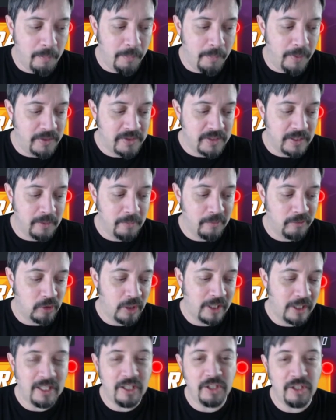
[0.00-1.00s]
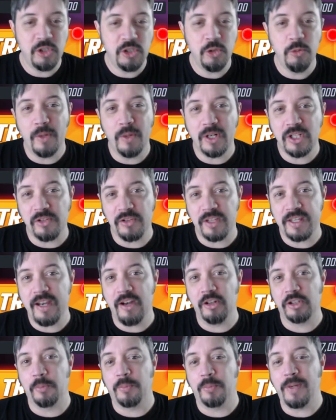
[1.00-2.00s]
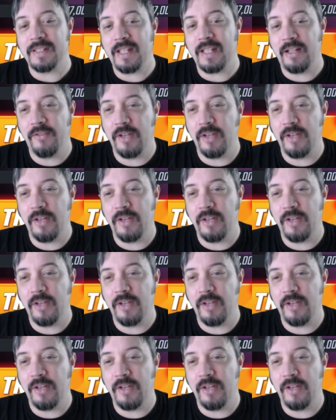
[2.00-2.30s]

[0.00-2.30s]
But before I get into too much of the character breakdown